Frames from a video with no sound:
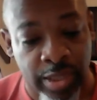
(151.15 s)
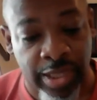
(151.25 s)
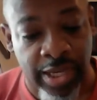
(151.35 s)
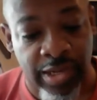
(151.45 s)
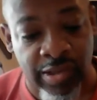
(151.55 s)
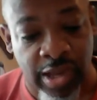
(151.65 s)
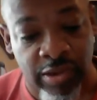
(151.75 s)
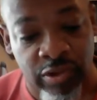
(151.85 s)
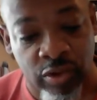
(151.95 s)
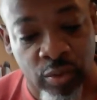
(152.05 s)
leads
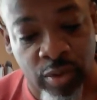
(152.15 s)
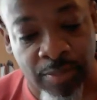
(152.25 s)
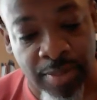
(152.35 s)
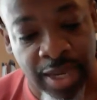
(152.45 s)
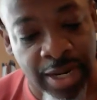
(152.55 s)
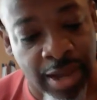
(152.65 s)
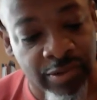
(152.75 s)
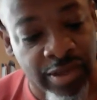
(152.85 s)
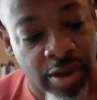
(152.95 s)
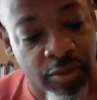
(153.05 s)
us to demean
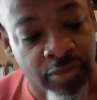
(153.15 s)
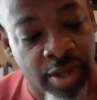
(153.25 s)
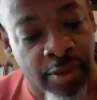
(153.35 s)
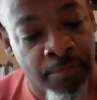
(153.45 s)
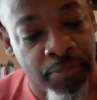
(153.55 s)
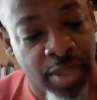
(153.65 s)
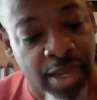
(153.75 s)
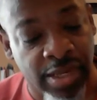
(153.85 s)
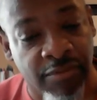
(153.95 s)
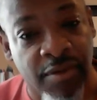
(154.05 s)
ourselves
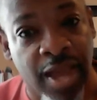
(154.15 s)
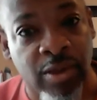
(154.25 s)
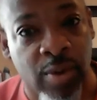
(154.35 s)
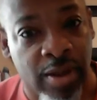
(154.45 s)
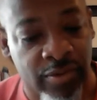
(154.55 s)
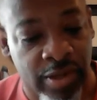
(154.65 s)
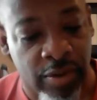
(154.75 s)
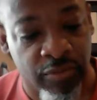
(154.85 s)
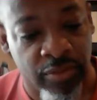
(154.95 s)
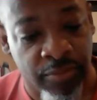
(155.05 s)
and devalue
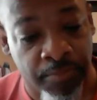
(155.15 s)
ourselves.